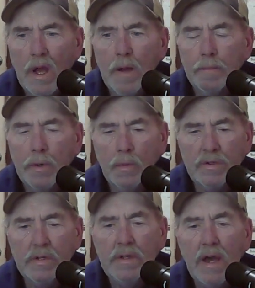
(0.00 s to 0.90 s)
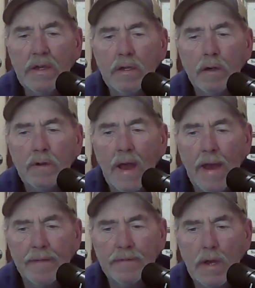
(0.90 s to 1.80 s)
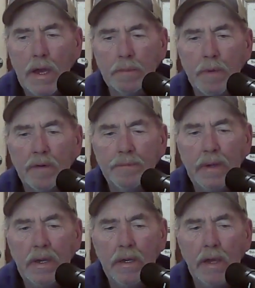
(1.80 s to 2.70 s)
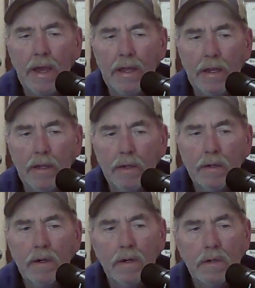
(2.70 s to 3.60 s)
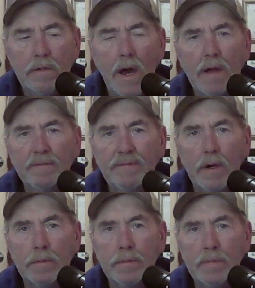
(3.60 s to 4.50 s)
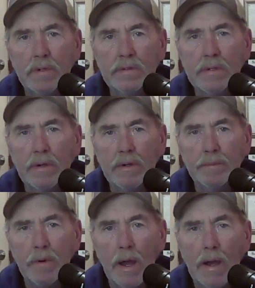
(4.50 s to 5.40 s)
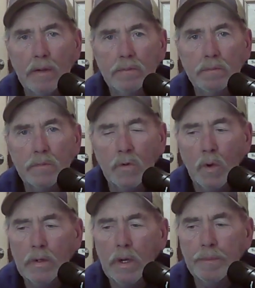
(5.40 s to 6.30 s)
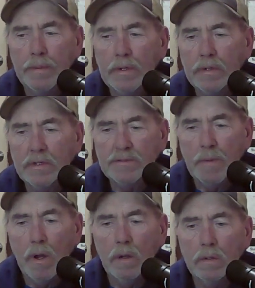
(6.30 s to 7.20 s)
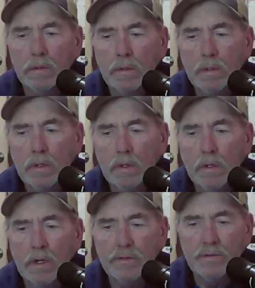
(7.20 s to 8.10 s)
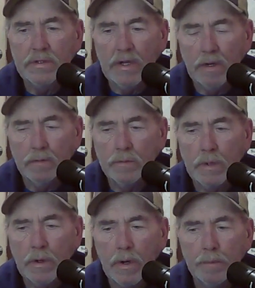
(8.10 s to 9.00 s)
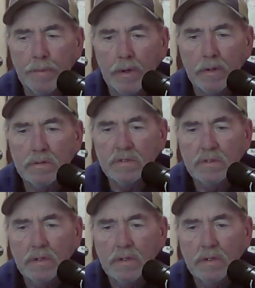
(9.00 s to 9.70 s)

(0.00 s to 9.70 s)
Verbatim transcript: but within that year and a half time of being a non-farmer military brat, growing up in a small country town with my grandparents,